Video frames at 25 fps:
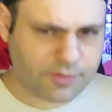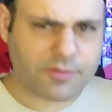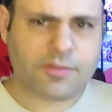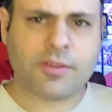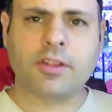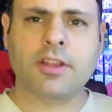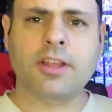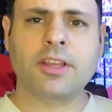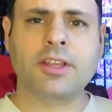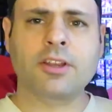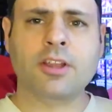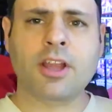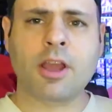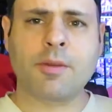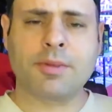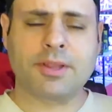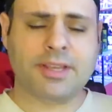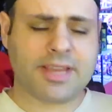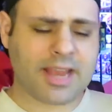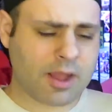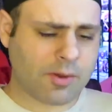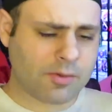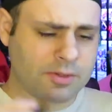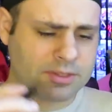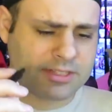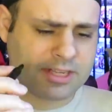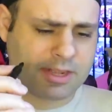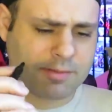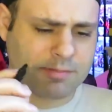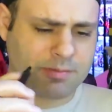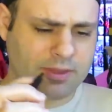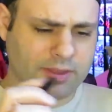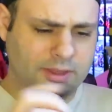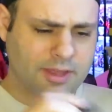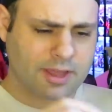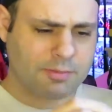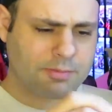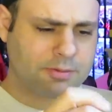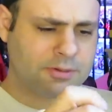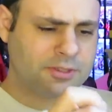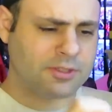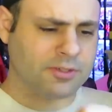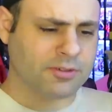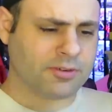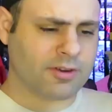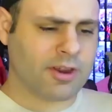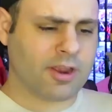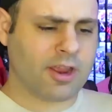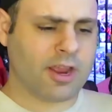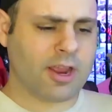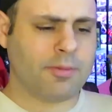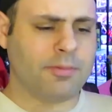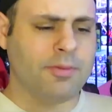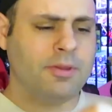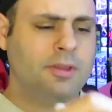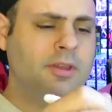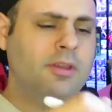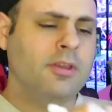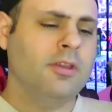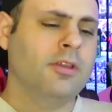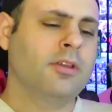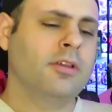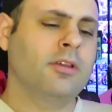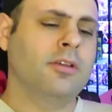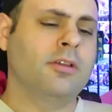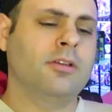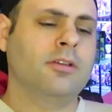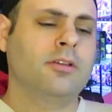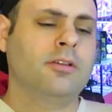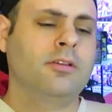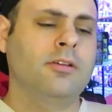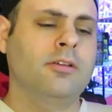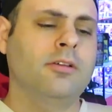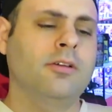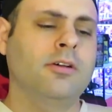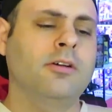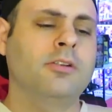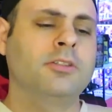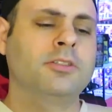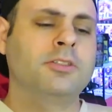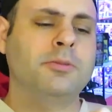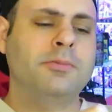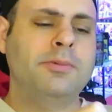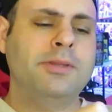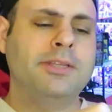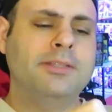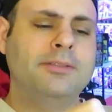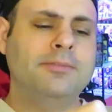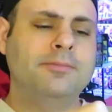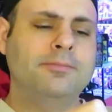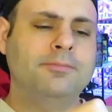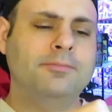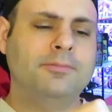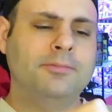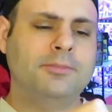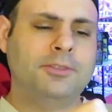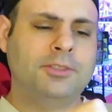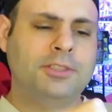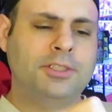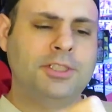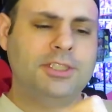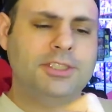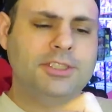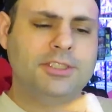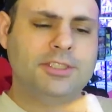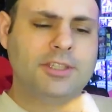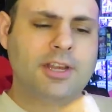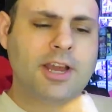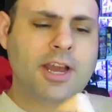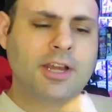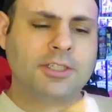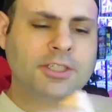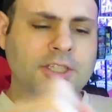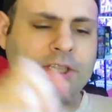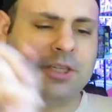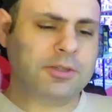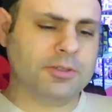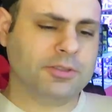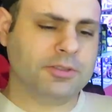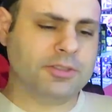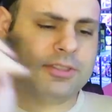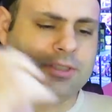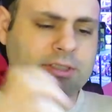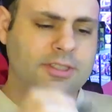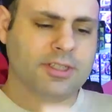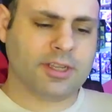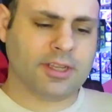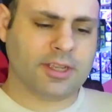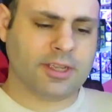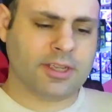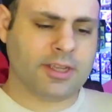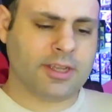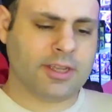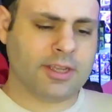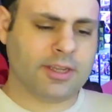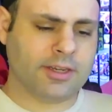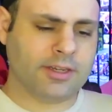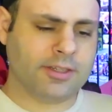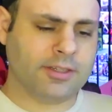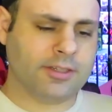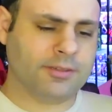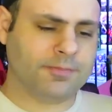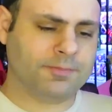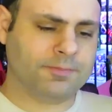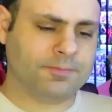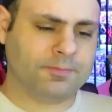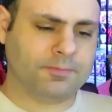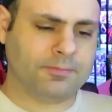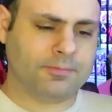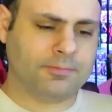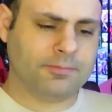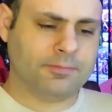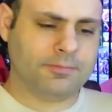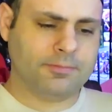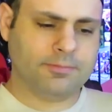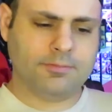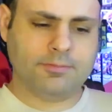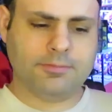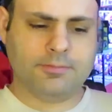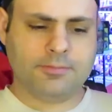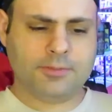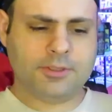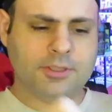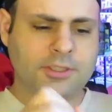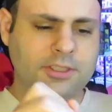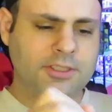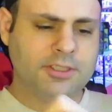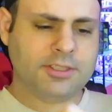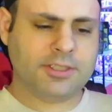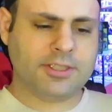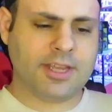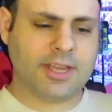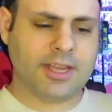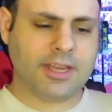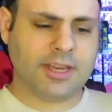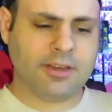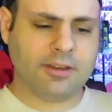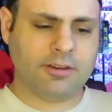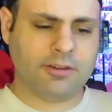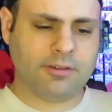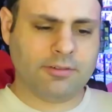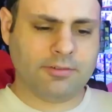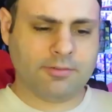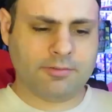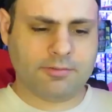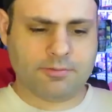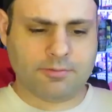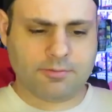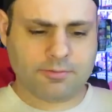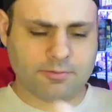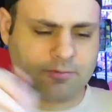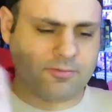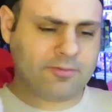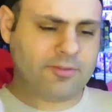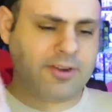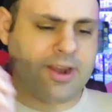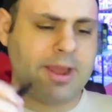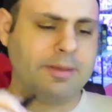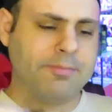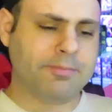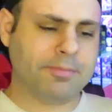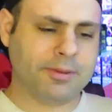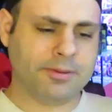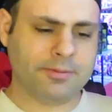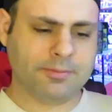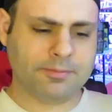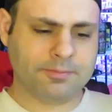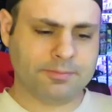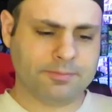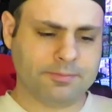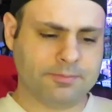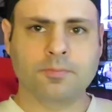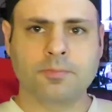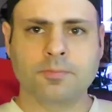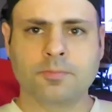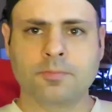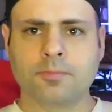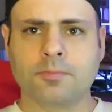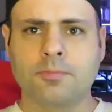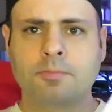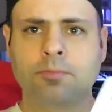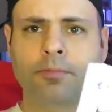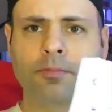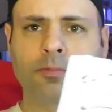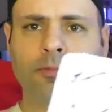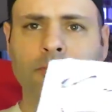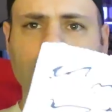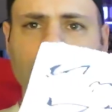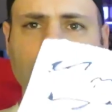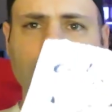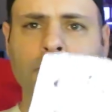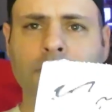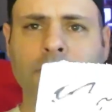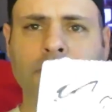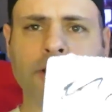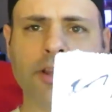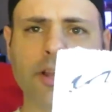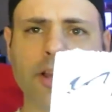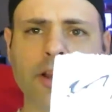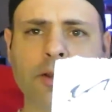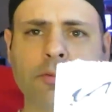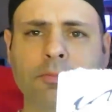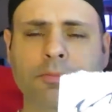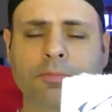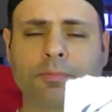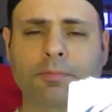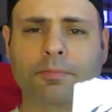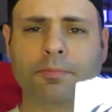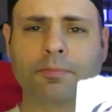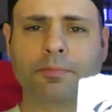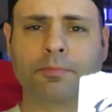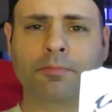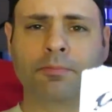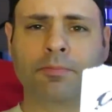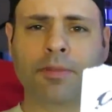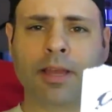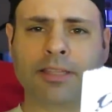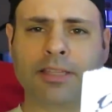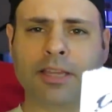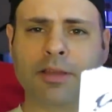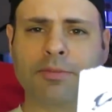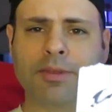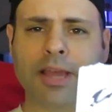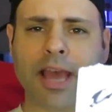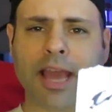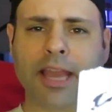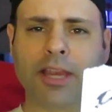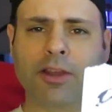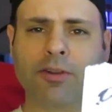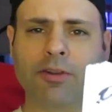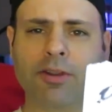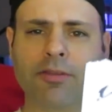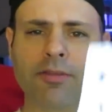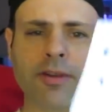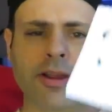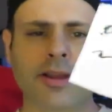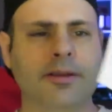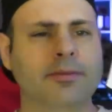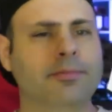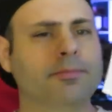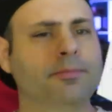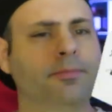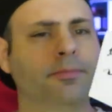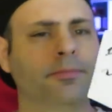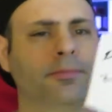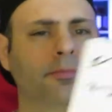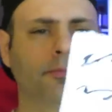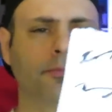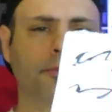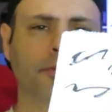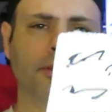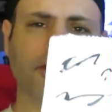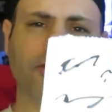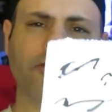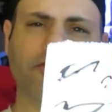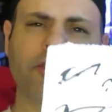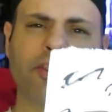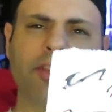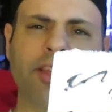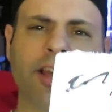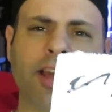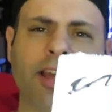If you feel like you're coming down with something, I prescribe Ultimate Cheese Nachos and Cheesesteak Wrap. There you go. That seems accurate, right? Can you read